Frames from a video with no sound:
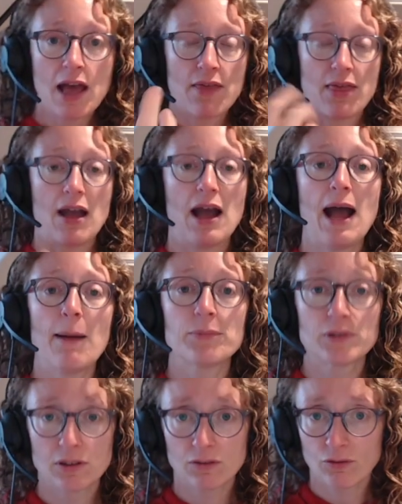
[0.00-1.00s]
they are
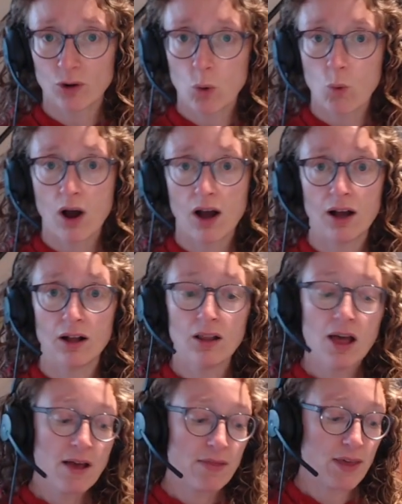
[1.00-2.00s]
absent for a while,
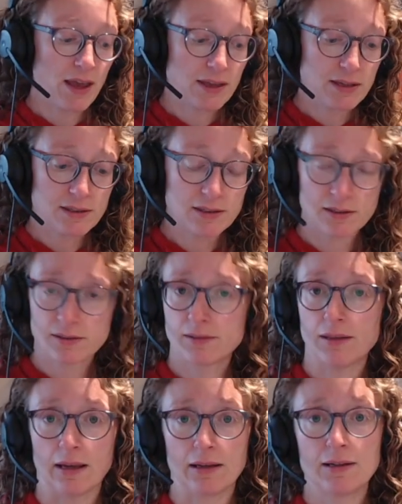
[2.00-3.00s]
there is
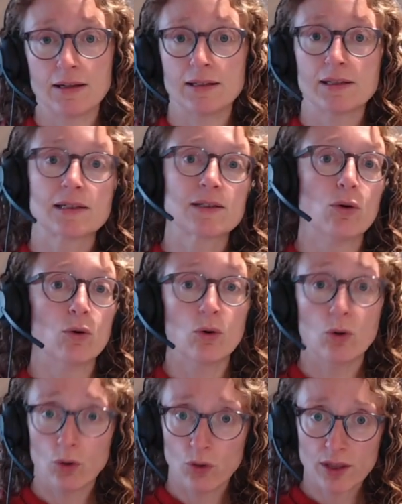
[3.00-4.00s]
sickness,
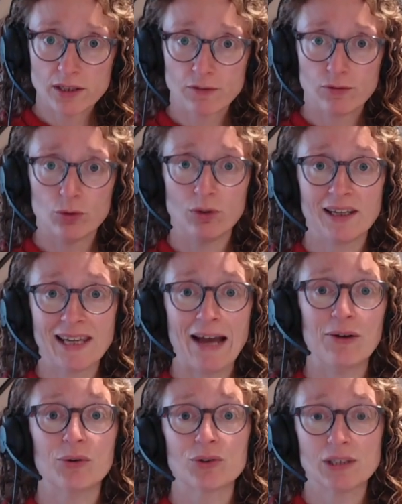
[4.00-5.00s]
or there's a falling
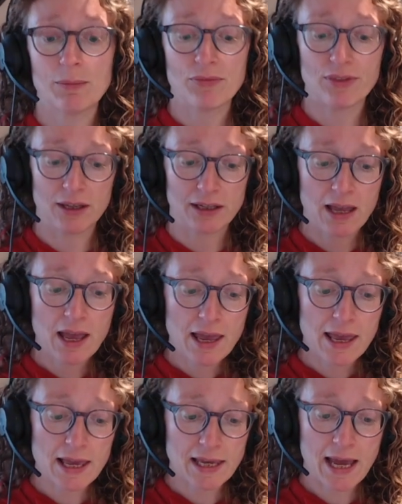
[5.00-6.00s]
out or something,
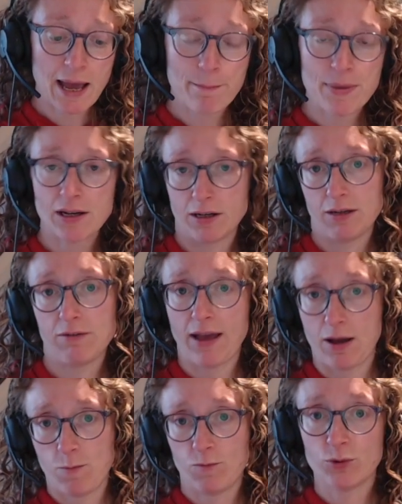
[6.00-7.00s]
it can be kind of
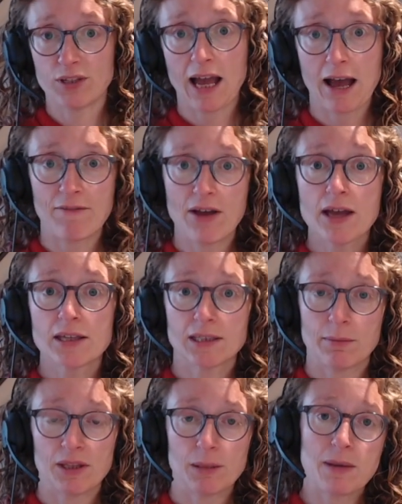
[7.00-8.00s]
helpful to have
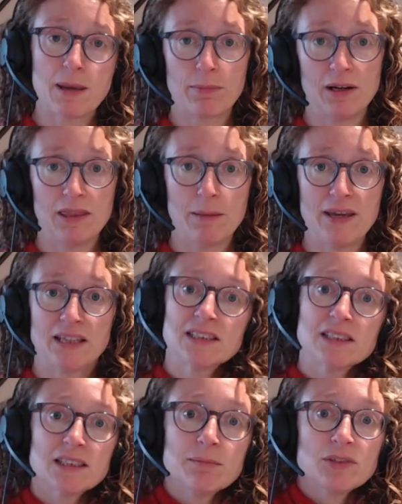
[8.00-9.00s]
some other people in the mix.
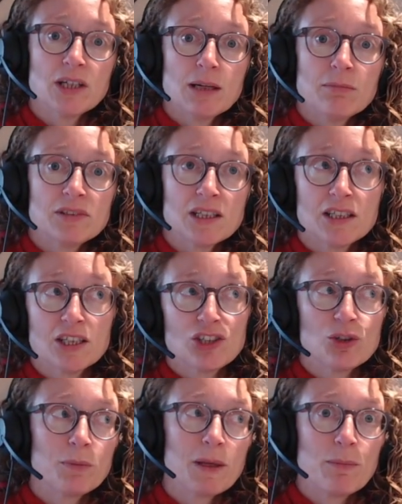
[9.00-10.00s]
And sometimes
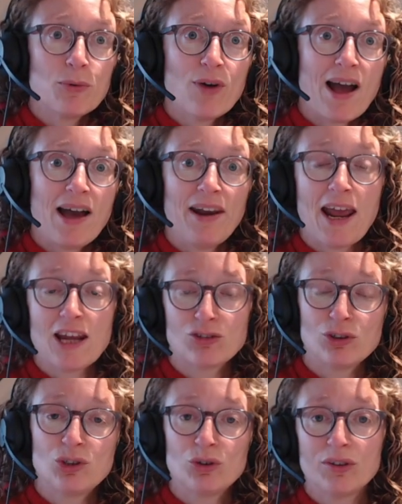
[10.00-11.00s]
additional people add
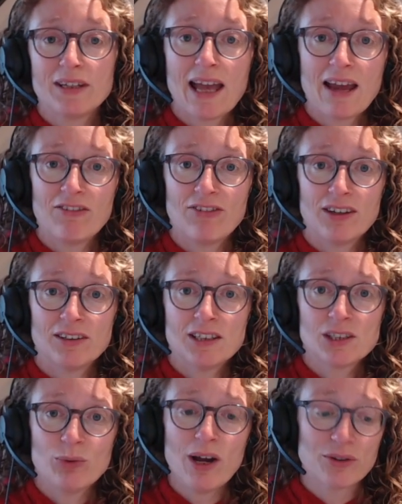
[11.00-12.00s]
extra joy and fun
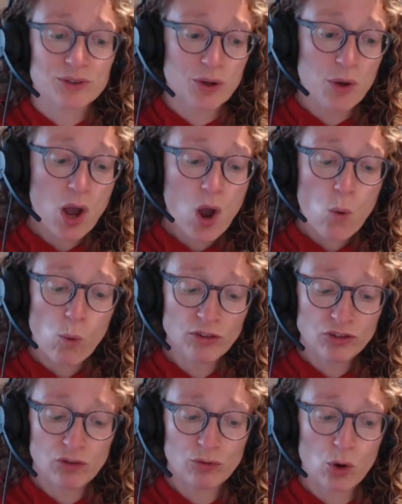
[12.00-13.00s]
as well. So
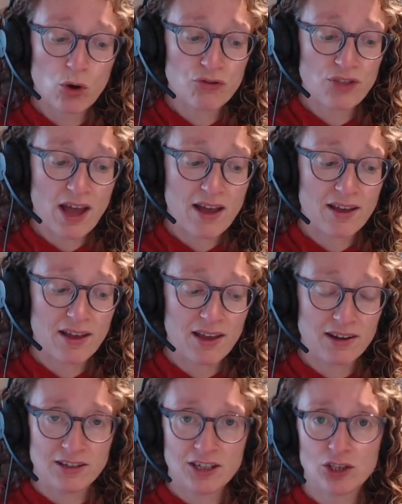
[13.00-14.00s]
once you've got that
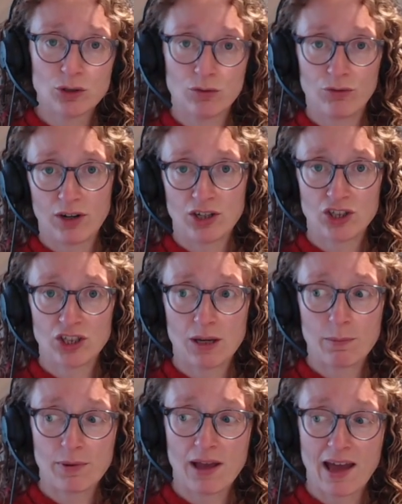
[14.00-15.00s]
initial
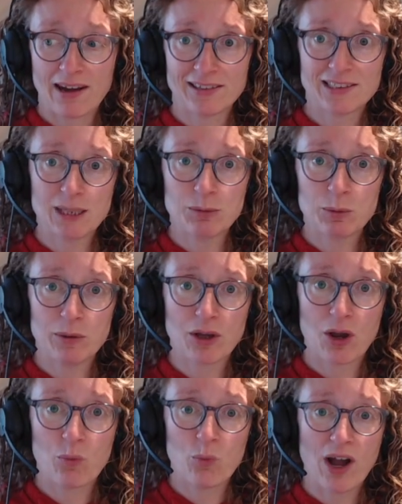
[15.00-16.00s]
friendship, and it seems to be
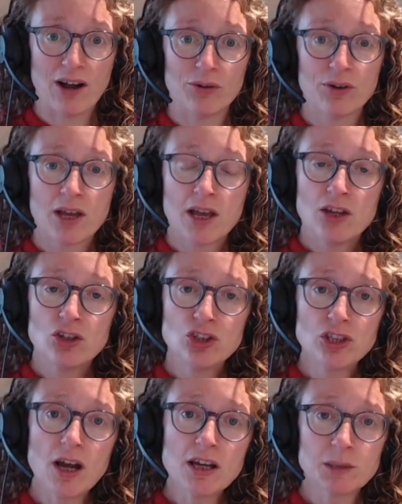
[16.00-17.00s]
going well,
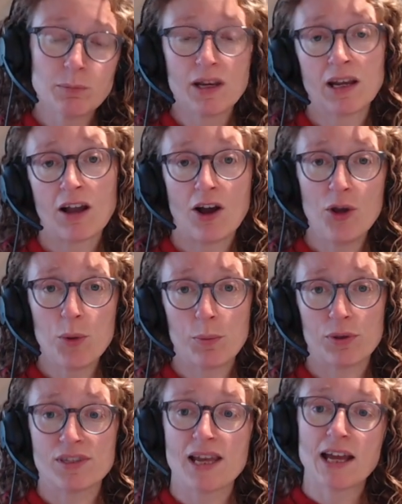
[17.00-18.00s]
just being
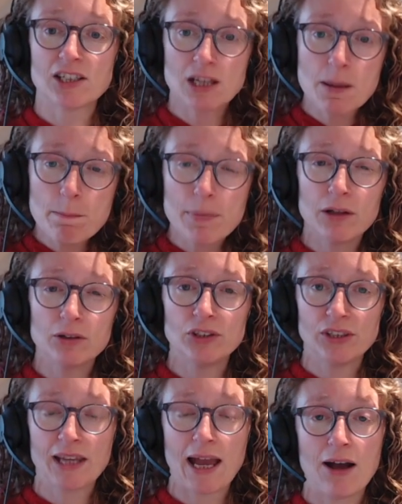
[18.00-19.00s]
open to actually
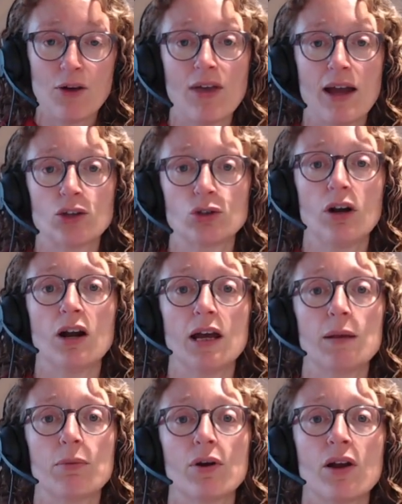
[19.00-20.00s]
building out that
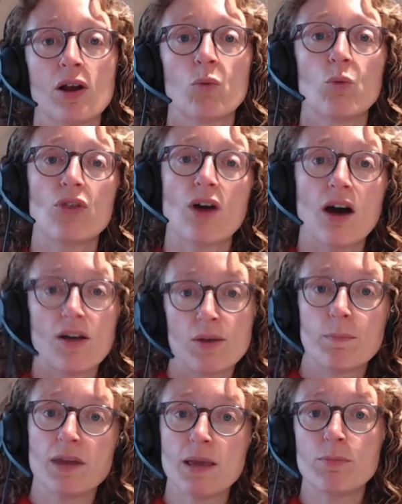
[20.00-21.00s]
tribe with other
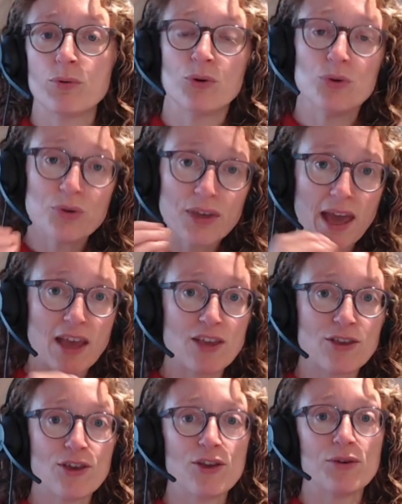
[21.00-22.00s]
people who get
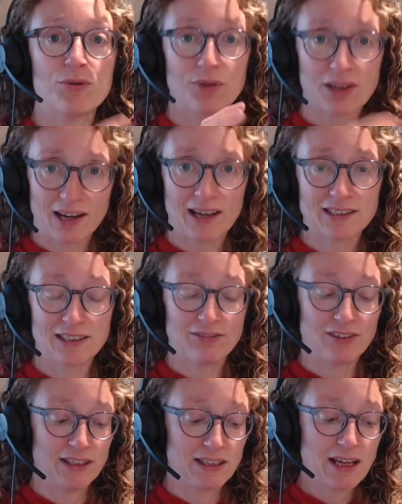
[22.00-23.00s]
you
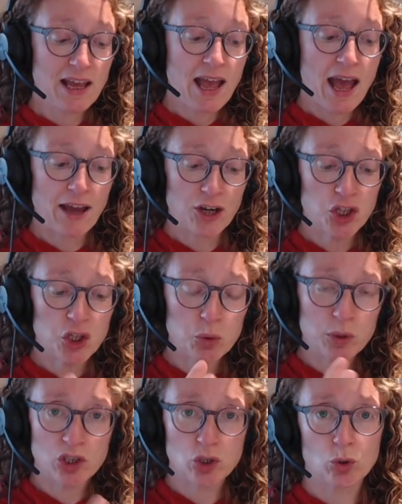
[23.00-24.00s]
collectively and who
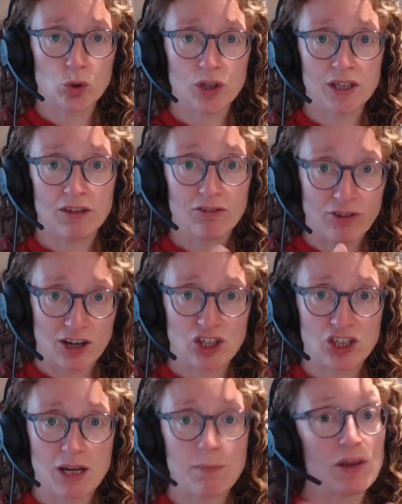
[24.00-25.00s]
enjoy
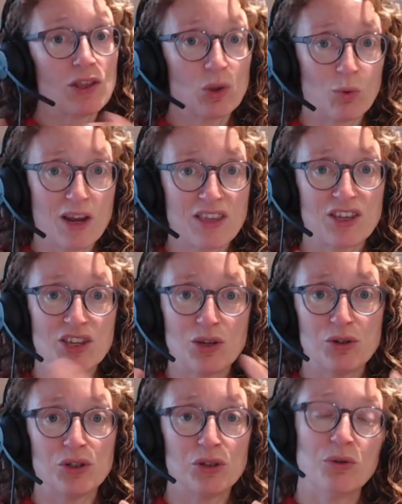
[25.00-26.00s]
friendship in the way that
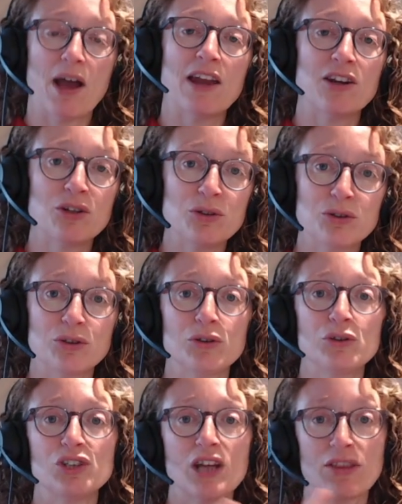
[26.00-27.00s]
you do and who
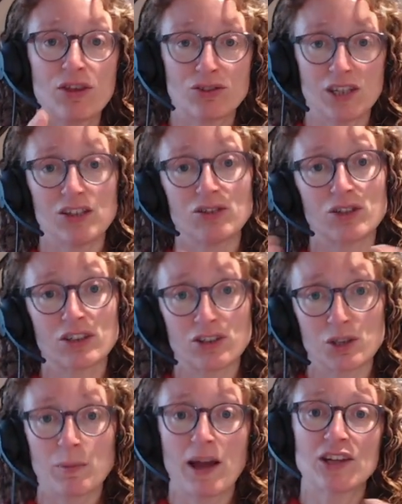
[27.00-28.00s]
do share those interests,
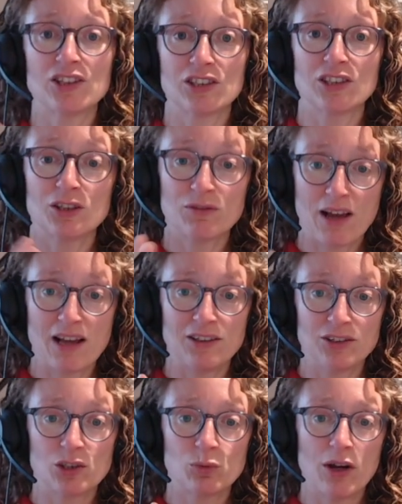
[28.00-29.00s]
those passions, those
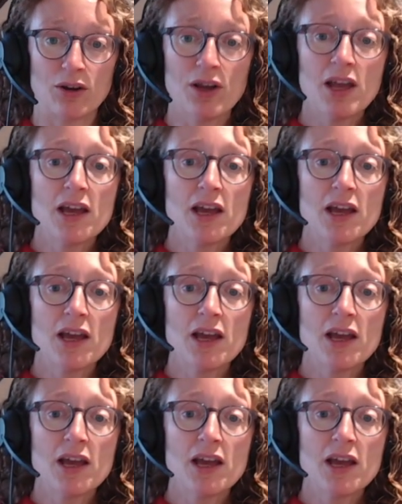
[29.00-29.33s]
values as well.